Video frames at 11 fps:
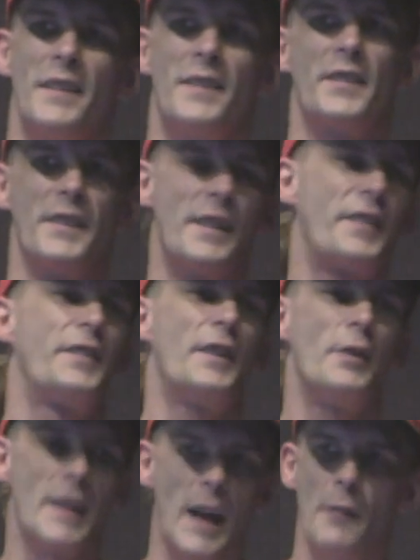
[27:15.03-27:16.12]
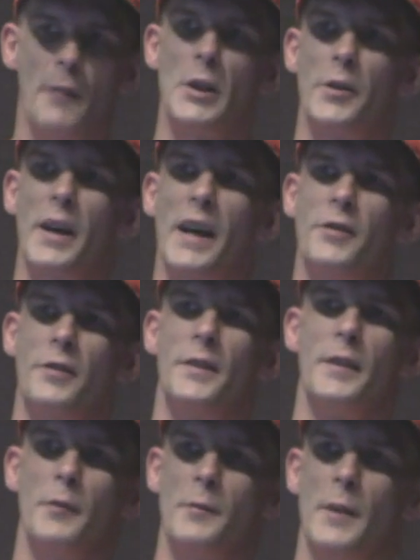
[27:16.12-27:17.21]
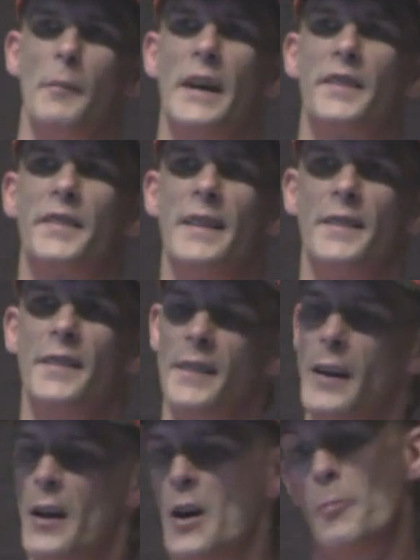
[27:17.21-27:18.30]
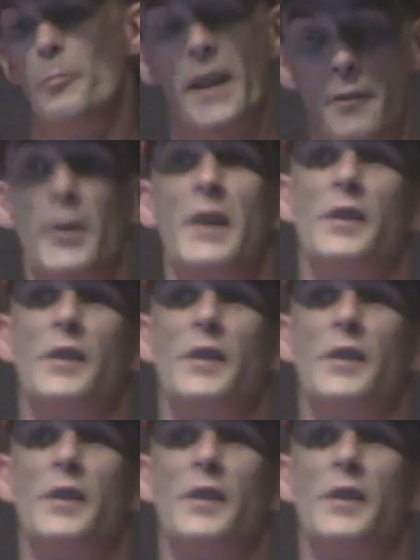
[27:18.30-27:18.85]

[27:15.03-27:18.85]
doesn't necessarily have a location that, that makes sense. But every